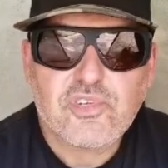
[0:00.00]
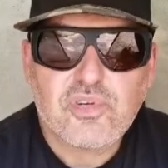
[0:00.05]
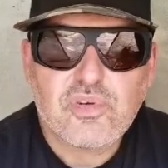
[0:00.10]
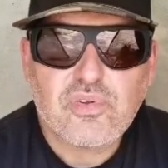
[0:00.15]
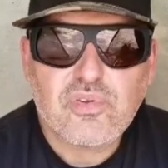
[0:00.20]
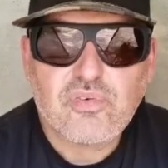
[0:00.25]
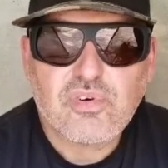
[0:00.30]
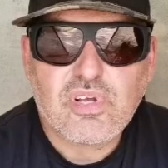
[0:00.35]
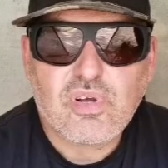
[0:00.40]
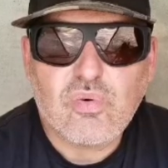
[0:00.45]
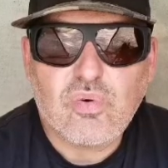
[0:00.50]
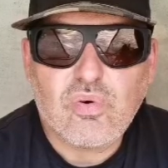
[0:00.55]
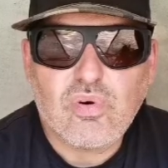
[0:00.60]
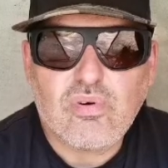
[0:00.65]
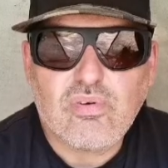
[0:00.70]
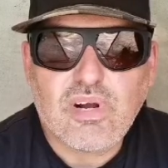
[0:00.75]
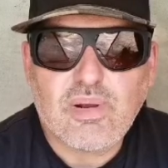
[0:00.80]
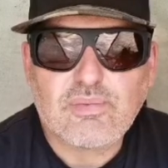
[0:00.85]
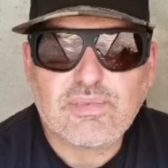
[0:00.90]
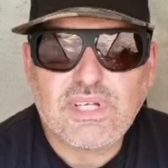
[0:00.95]
2
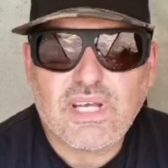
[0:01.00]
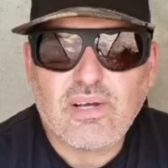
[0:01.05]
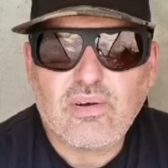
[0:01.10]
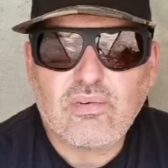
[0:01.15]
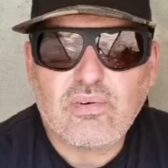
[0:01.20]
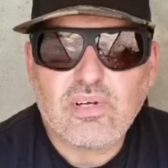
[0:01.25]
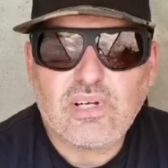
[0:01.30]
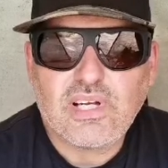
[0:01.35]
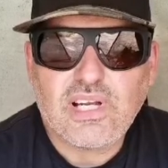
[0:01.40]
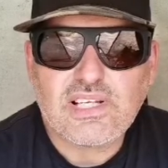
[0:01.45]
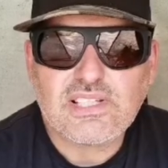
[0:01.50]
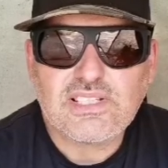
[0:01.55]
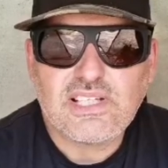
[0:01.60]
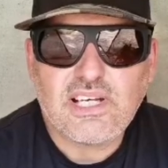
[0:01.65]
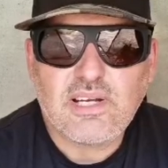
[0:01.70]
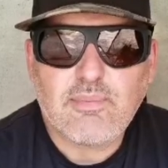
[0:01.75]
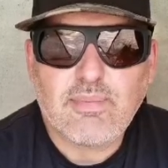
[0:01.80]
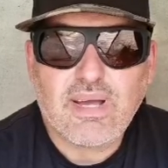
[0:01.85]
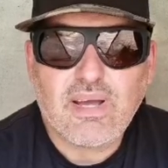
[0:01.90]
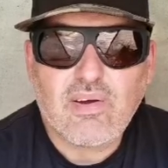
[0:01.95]
3/4 wraps out, and that's
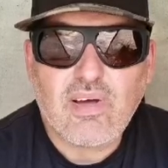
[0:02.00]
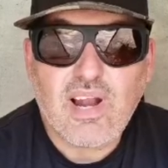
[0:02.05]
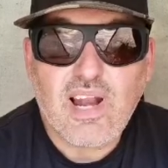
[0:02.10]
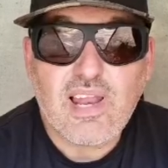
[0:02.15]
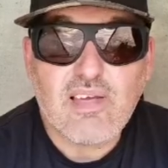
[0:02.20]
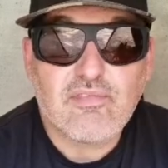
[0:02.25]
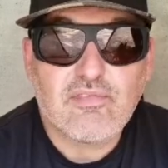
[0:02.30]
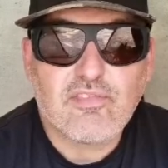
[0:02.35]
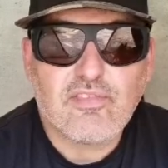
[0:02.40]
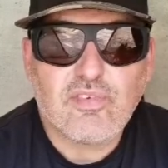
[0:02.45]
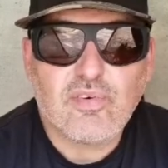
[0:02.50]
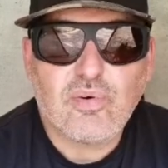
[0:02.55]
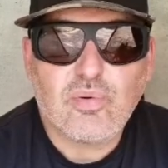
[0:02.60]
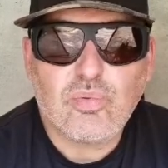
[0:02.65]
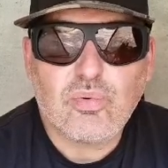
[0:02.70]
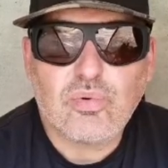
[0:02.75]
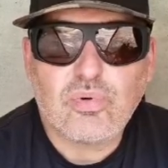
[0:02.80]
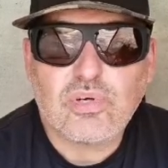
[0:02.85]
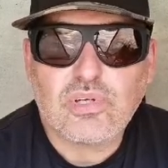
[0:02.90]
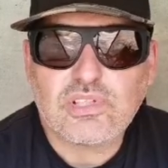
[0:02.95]
in about 11 foot
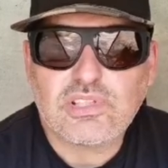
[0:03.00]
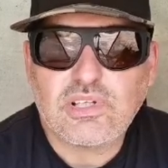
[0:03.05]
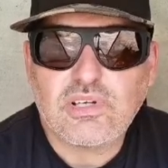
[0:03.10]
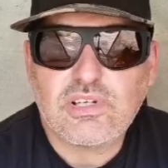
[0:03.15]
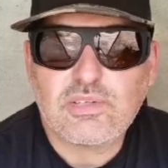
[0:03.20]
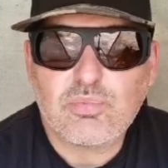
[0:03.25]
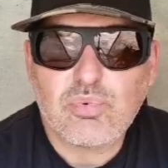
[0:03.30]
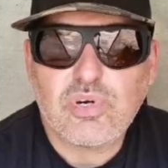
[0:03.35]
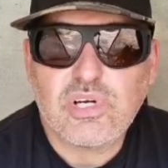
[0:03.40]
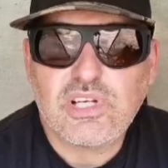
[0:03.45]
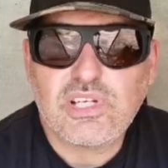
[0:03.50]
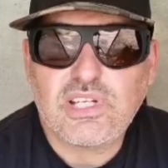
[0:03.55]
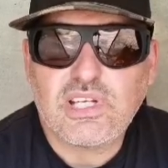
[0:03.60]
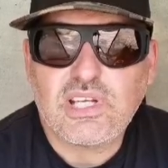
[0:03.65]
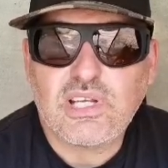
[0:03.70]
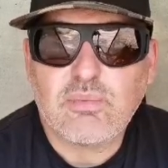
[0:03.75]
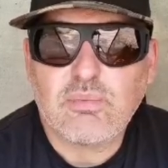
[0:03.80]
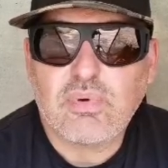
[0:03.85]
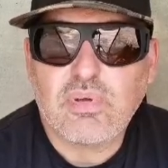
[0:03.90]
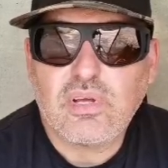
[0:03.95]
of water, so it's pretty
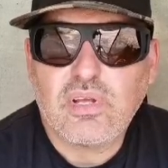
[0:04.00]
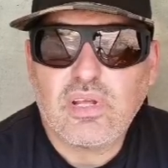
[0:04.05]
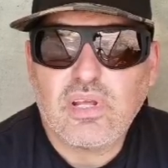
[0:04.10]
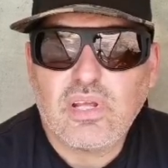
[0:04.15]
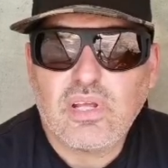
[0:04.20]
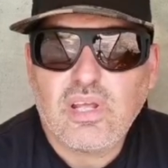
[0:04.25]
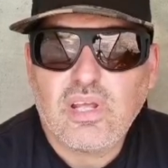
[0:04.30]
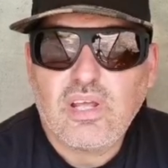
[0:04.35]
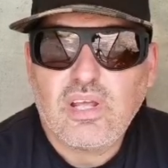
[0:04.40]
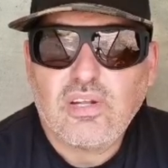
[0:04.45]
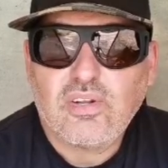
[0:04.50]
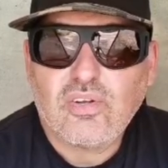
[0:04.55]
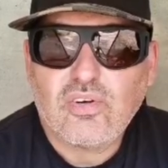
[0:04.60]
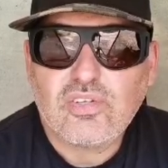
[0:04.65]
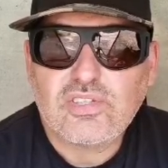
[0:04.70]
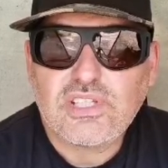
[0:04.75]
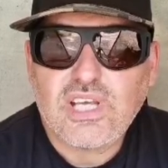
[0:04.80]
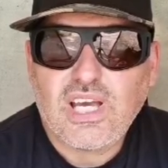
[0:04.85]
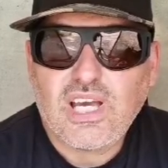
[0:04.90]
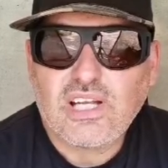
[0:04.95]
deep.
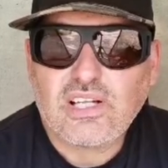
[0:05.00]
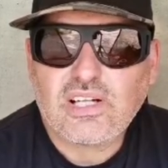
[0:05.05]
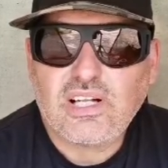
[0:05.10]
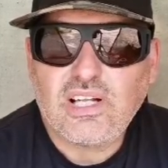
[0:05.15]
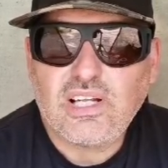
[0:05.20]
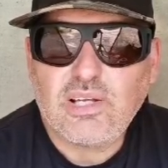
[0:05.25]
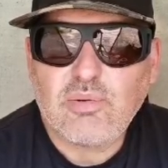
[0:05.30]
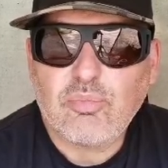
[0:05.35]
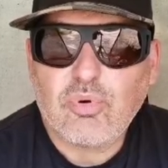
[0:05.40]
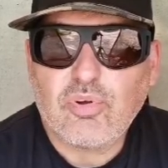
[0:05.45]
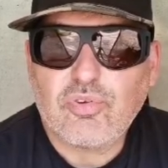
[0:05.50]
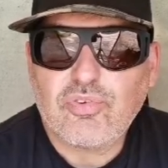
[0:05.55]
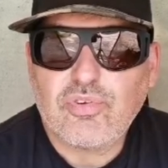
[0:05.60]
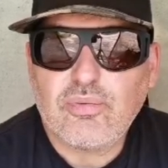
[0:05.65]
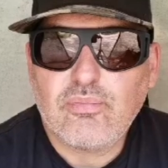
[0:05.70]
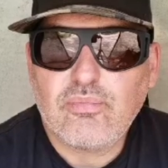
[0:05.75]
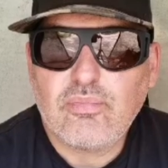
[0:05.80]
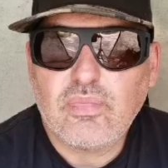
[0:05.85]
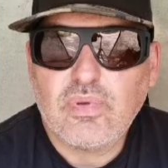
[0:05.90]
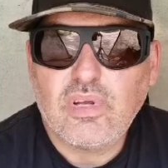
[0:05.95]
Nice hard clean
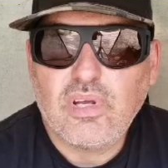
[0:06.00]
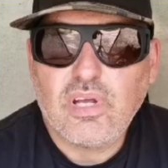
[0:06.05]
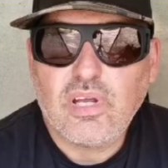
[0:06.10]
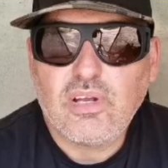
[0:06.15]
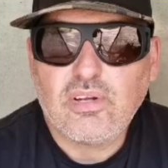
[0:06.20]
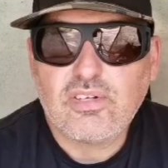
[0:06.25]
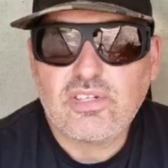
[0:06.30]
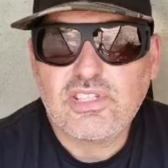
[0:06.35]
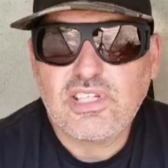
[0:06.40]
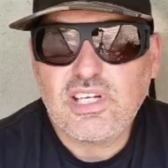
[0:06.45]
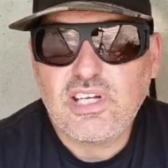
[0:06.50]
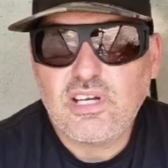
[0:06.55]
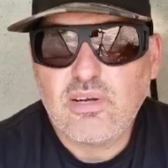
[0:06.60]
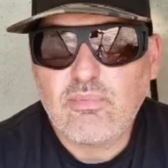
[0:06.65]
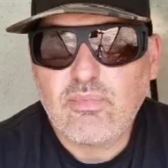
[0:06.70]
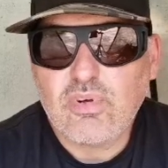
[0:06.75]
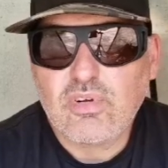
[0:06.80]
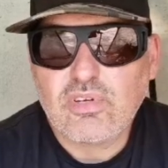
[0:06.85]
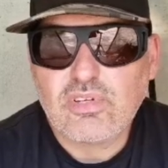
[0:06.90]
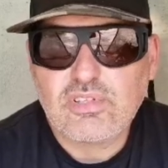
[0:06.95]
bottom, just in
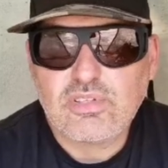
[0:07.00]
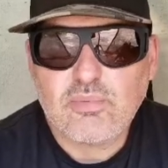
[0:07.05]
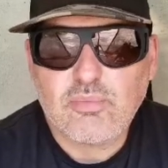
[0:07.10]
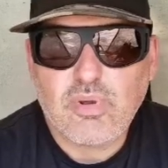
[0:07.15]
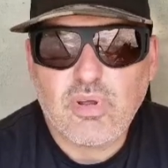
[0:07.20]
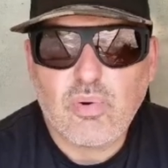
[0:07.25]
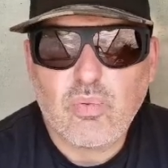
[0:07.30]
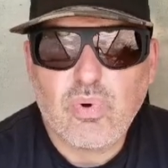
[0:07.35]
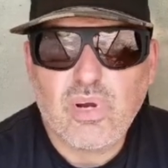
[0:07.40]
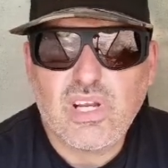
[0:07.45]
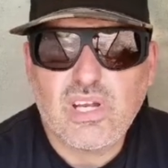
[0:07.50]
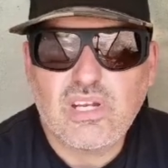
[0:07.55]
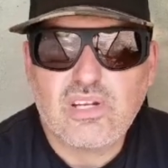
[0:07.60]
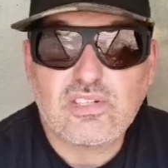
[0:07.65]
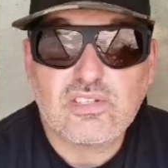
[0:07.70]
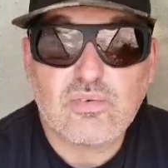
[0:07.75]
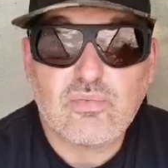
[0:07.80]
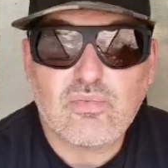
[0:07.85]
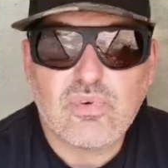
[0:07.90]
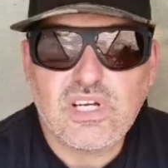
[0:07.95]
amongst a bit of weed
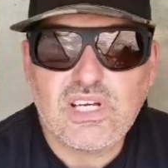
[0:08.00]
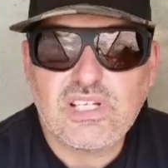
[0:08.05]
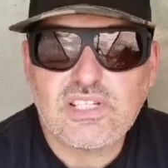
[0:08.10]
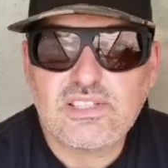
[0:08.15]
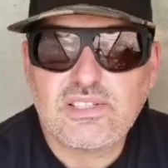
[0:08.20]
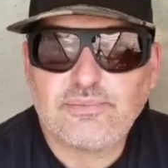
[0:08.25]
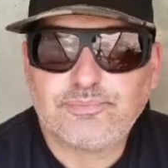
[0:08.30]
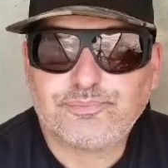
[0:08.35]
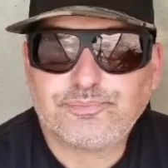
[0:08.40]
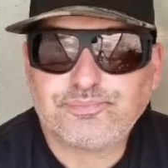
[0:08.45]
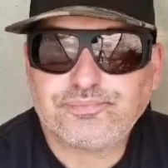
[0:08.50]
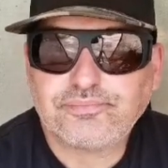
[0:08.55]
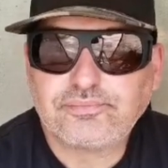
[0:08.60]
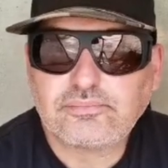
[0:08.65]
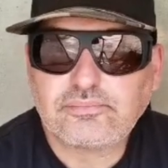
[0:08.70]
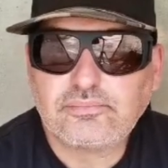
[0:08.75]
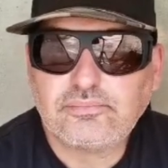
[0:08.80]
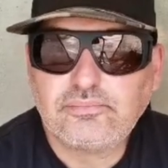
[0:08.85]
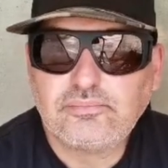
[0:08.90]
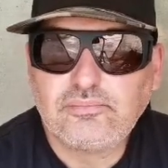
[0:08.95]
and some reeds.
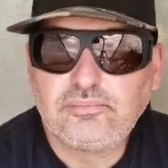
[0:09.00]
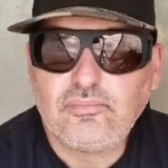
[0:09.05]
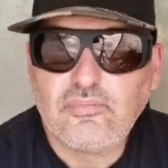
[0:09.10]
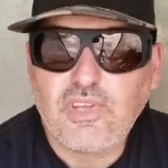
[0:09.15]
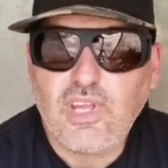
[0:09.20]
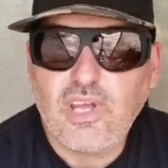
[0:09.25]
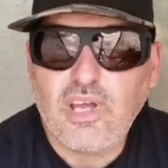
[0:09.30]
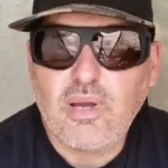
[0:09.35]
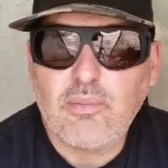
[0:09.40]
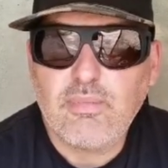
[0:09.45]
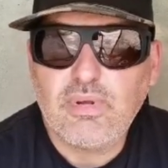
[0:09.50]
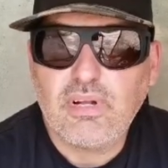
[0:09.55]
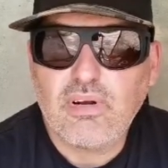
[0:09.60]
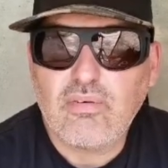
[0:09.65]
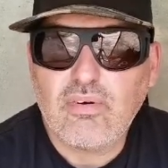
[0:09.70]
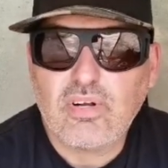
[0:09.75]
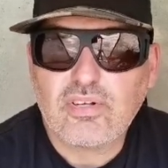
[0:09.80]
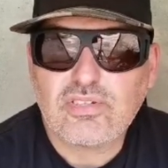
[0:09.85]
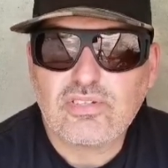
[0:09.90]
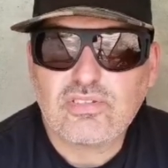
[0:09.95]

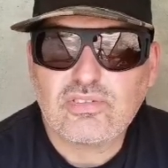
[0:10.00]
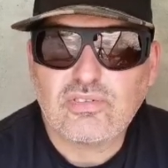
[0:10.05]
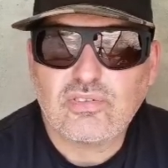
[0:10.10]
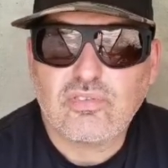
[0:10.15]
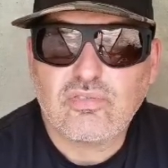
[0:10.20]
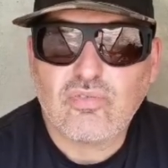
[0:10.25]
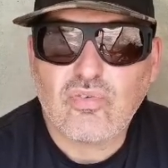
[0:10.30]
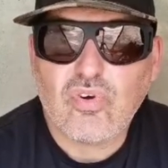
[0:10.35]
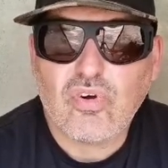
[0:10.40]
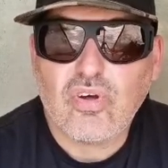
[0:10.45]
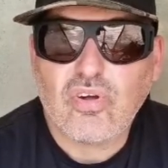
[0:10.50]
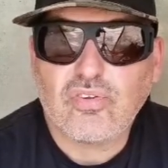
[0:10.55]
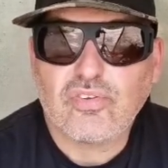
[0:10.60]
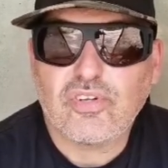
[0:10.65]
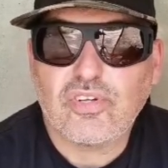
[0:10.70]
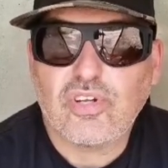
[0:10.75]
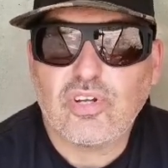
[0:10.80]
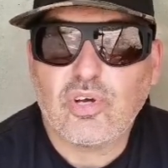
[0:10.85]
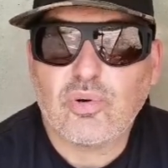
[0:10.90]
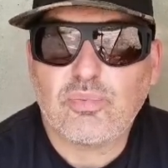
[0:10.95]
Middle rod's sort of right
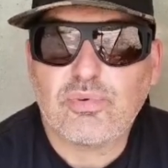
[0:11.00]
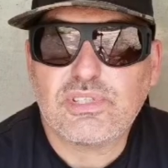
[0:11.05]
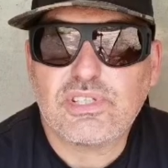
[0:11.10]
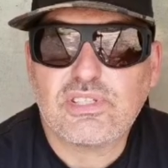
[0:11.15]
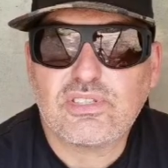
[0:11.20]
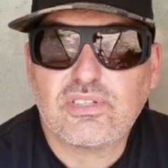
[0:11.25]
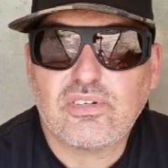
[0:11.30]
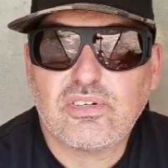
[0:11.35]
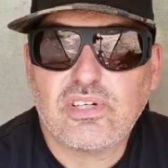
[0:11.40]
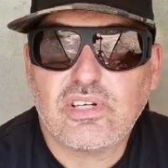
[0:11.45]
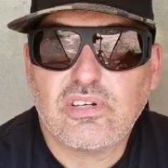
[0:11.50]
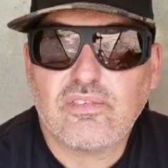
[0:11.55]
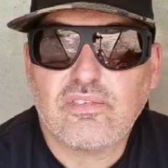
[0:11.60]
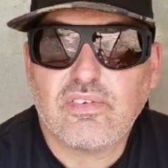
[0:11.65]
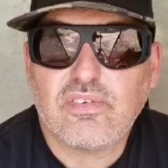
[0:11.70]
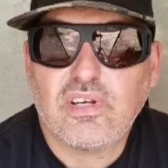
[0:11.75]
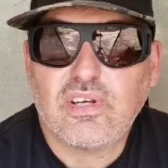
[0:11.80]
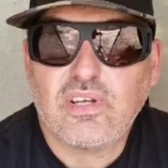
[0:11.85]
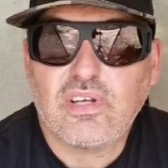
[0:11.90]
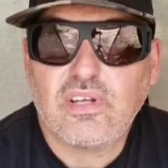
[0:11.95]
onto the opposite side
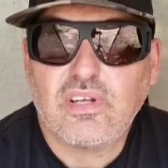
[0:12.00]
of